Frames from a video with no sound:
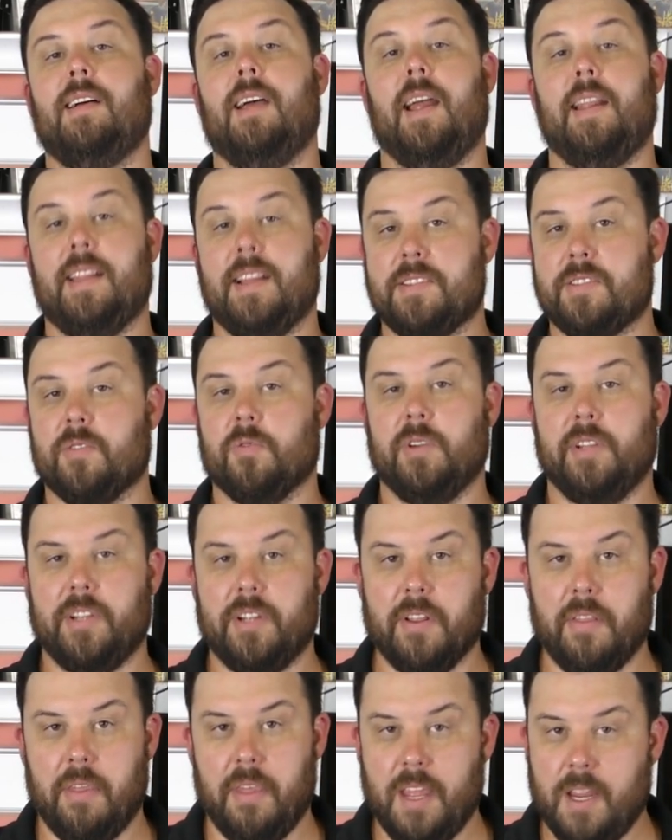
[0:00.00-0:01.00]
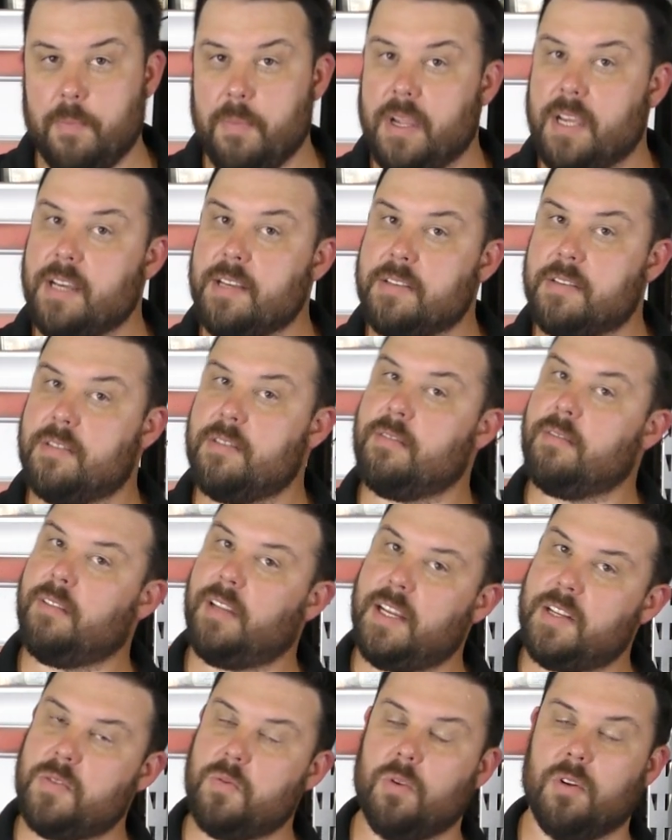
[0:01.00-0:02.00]
and that's a really good thing because
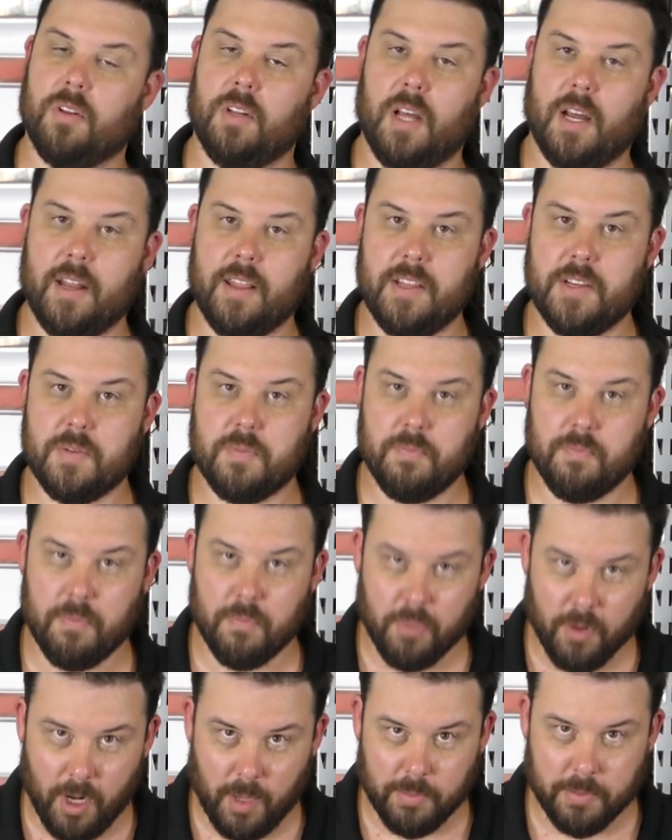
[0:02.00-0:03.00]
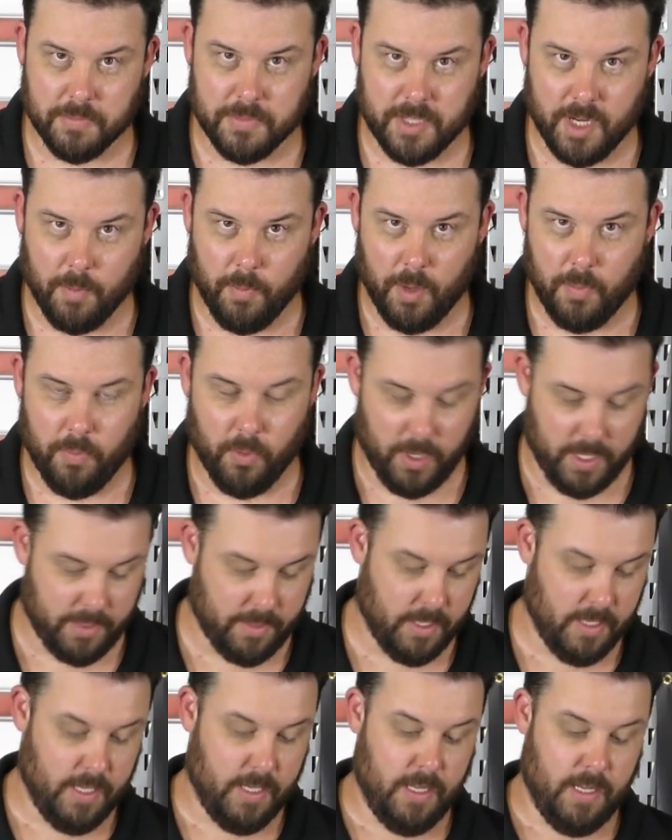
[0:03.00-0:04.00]
that's where a lot of these problems come up with.